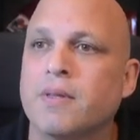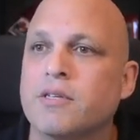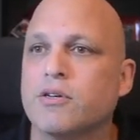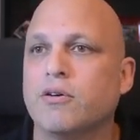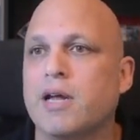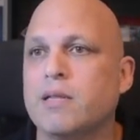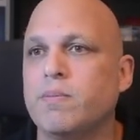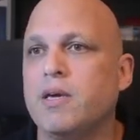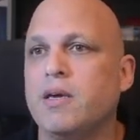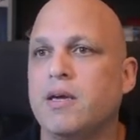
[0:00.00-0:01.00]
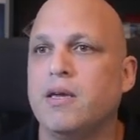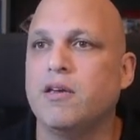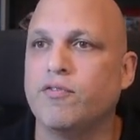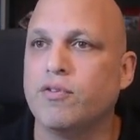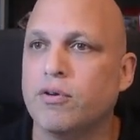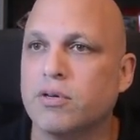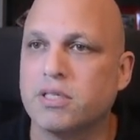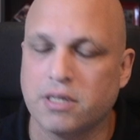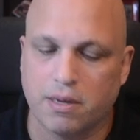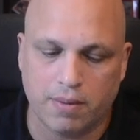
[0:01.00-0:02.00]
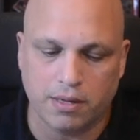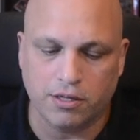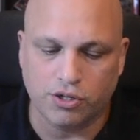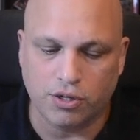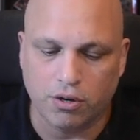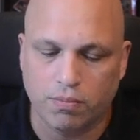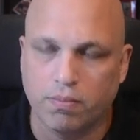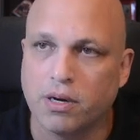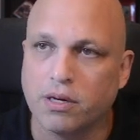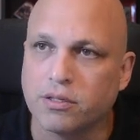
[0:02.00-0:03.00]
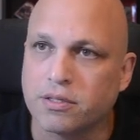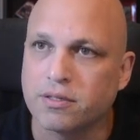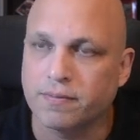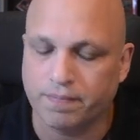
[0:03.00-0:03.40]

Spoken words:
So let me give you some additional bonus.